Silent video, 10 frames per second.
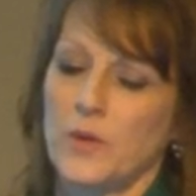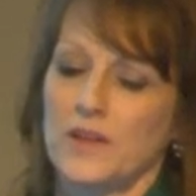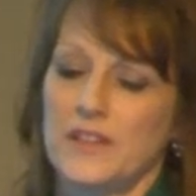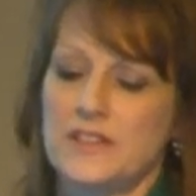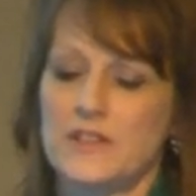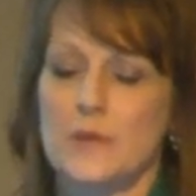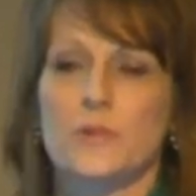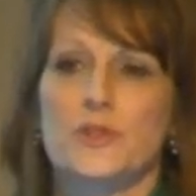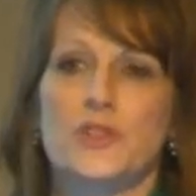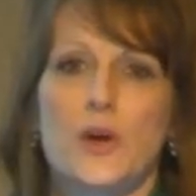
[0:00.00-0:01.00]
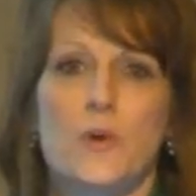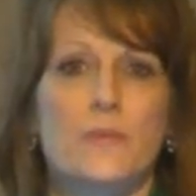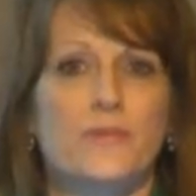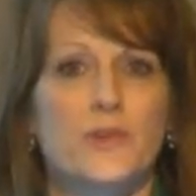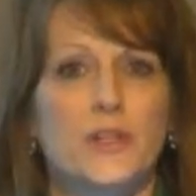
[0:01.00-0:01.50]
well these numbers show
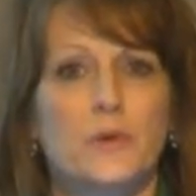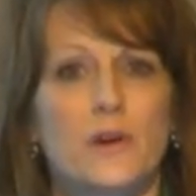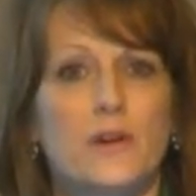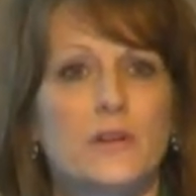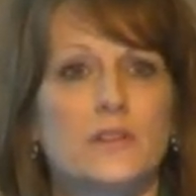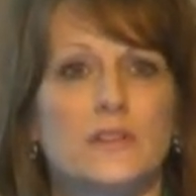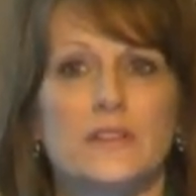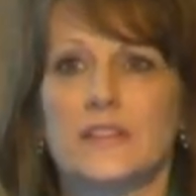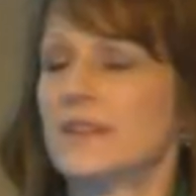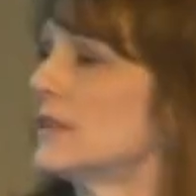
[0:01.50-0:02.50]
up for you all in